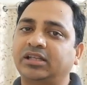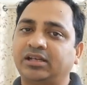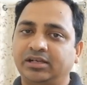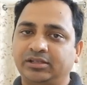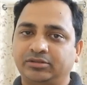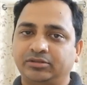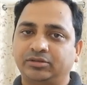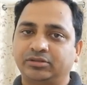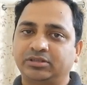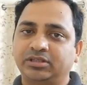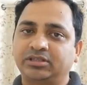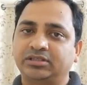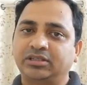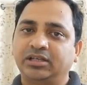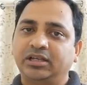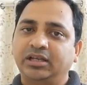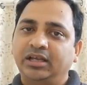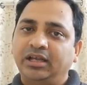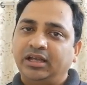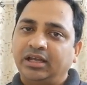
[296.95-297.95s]
resources,
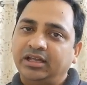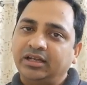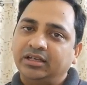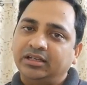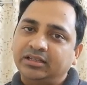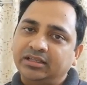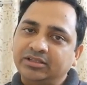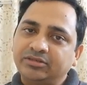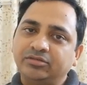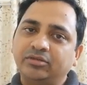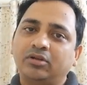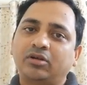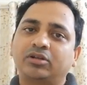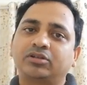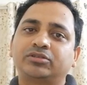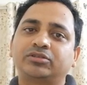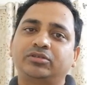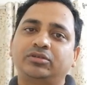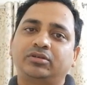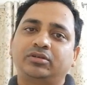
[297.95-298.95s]
and this will
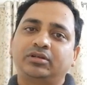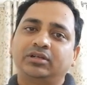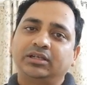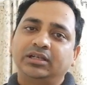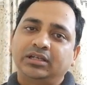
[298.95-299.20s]
also